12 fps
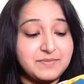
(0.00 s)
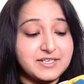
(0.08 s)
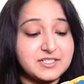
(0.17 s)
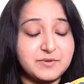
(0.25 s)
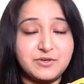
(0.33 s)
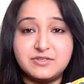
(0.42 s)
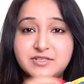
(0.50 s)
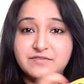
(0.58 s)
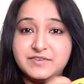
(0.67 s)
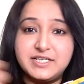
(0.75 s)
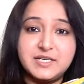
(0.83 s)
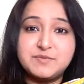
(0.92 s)
place because
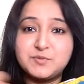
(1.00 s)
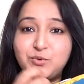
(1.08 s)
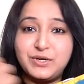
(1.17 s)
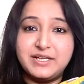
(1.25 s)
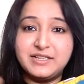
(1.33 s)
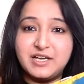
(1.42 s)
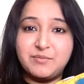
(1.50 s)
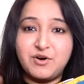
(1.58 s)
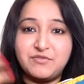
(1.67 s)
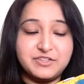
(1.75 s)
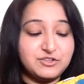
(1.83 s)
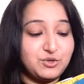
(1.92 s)
Anvi keeps pulling them
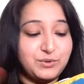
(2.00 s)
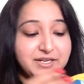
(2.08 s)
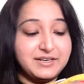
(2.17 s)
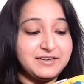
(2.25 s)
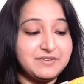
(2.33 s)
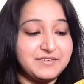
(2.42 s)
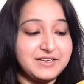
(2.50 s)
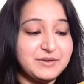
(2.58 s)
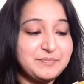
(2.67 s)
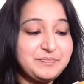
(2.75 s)
off and throwing it away.